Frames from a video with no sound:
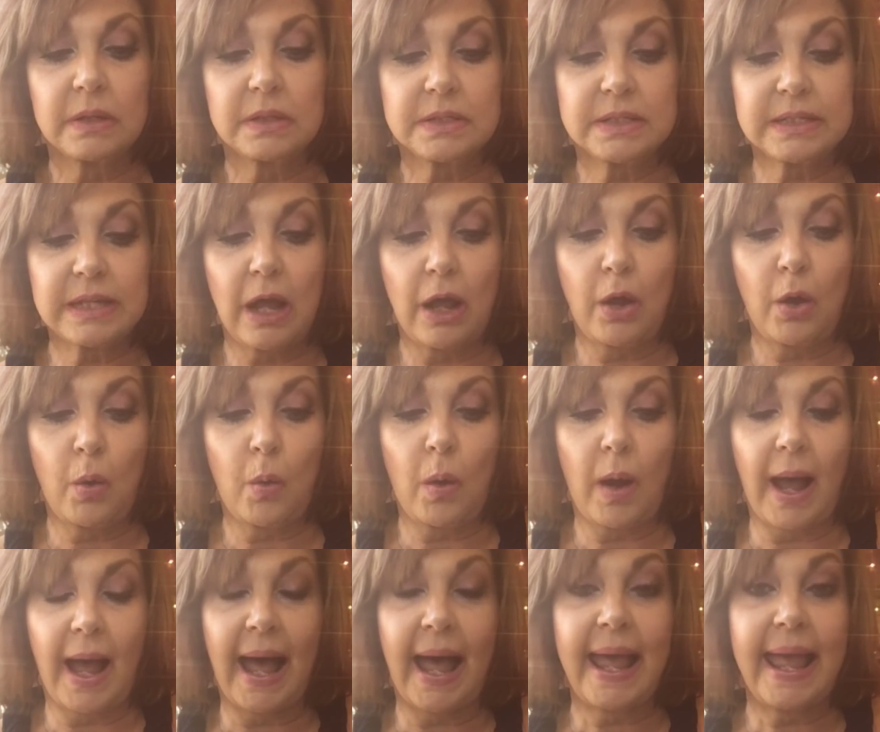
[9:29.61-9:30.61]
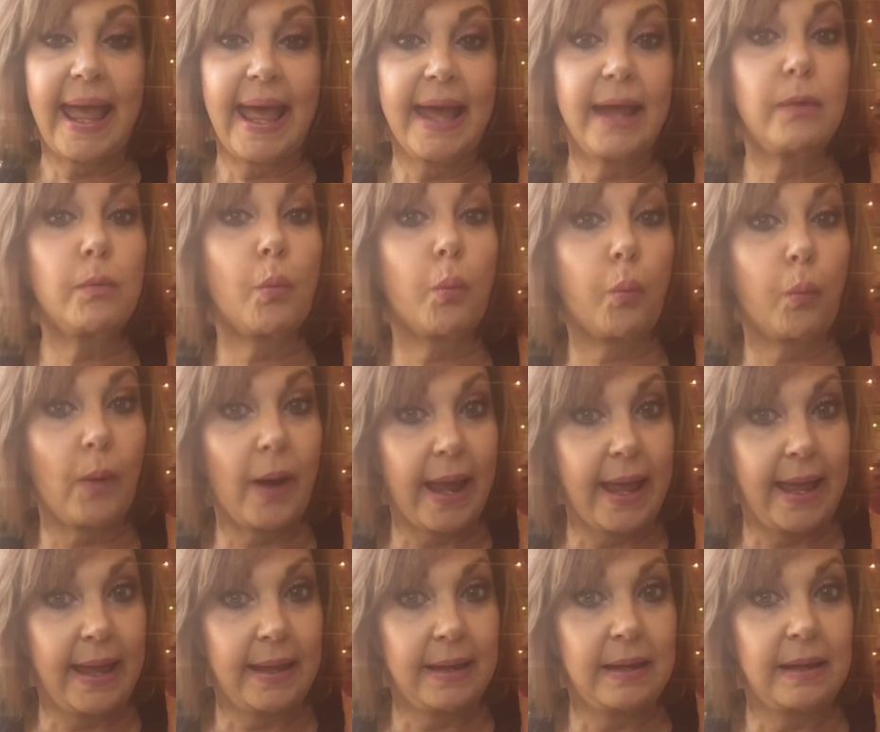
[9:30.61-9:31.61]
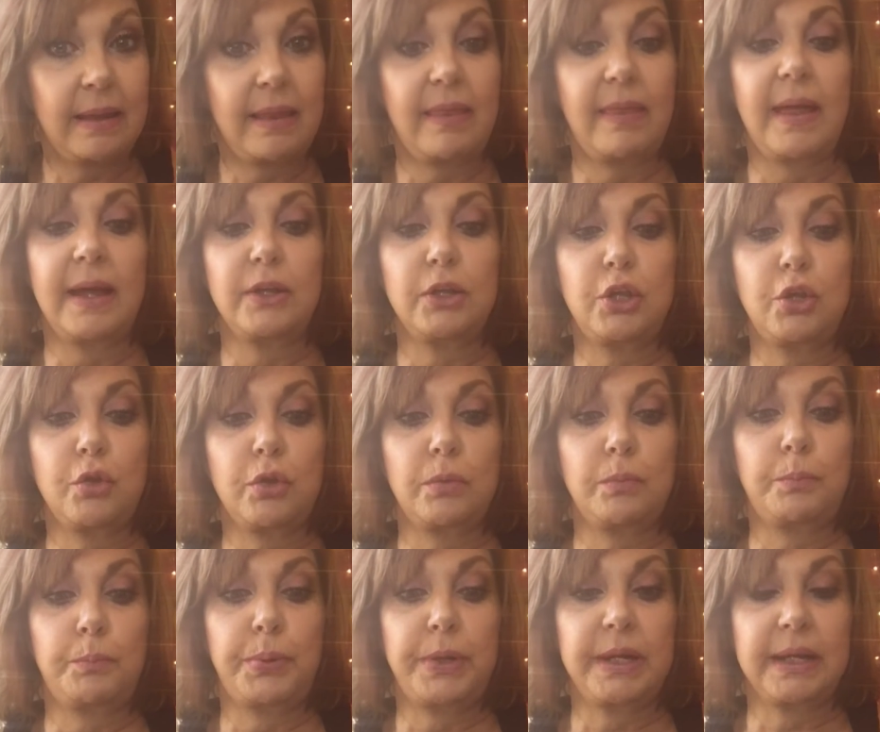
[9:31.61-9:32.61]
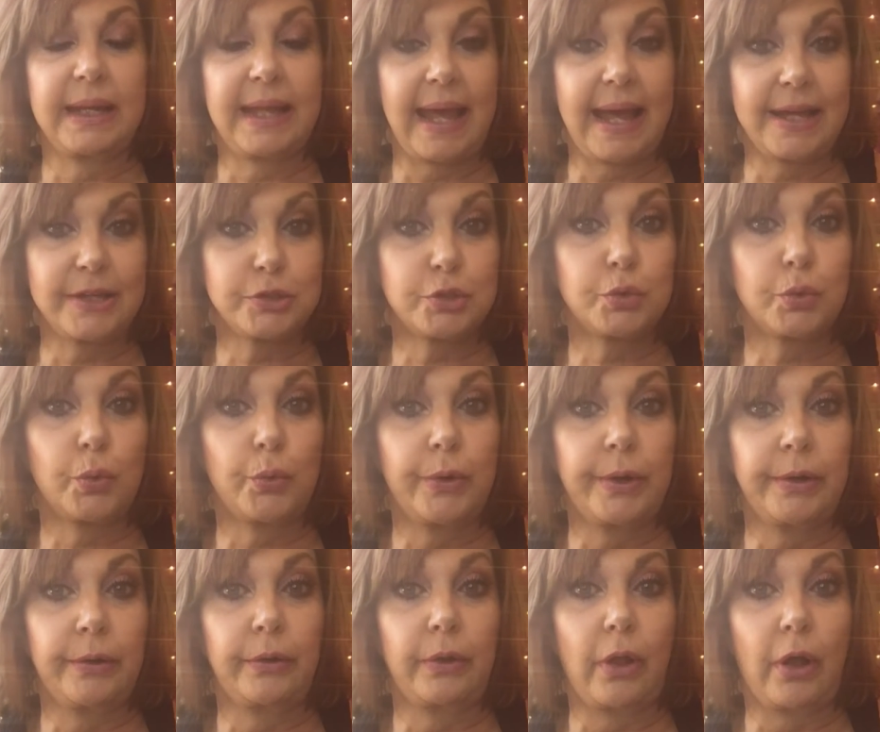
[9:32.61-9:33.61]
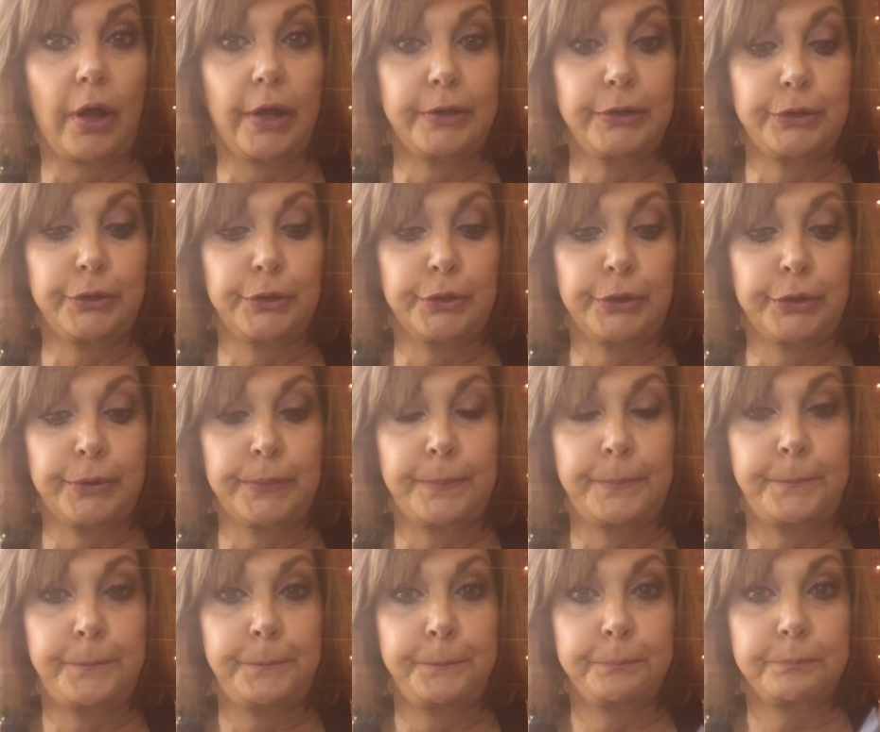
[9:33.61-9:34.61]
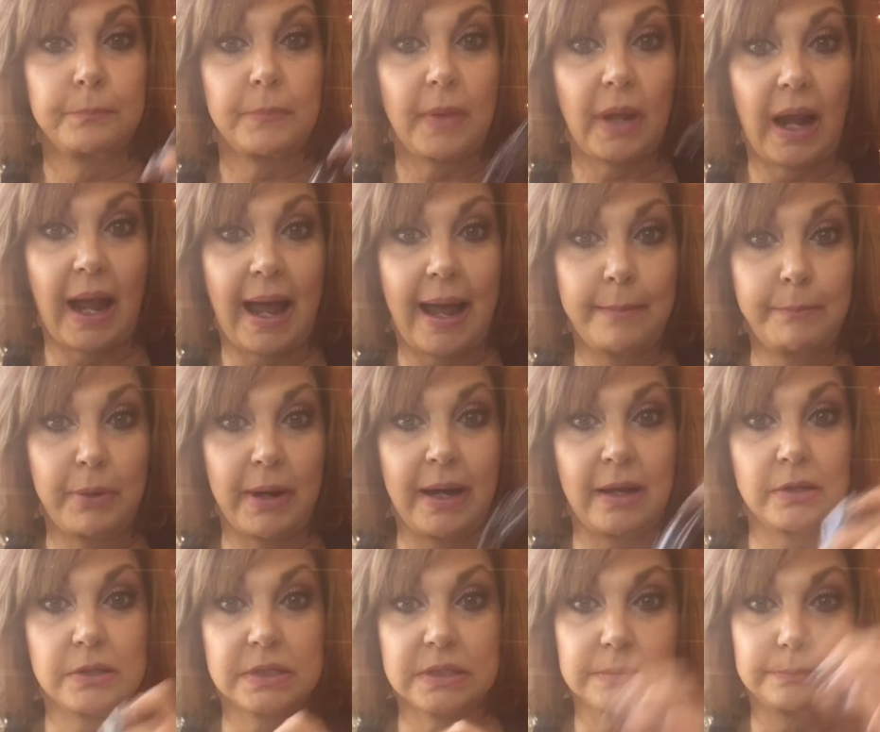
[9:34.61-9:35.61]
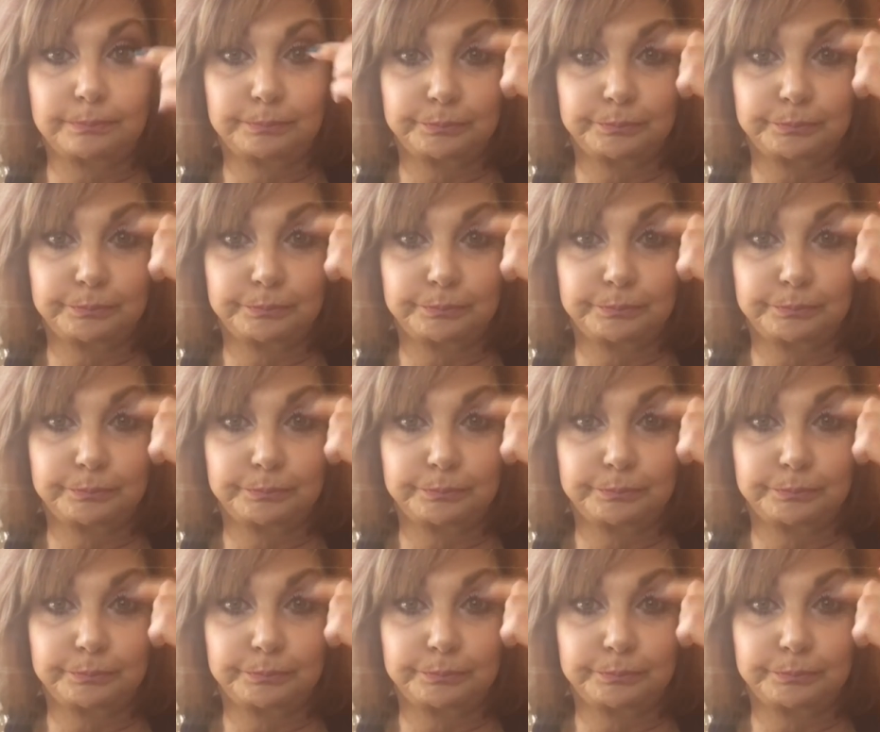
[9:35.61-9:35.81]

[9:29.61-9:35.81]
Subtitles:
So I had read that you put castor oil on your eyebrows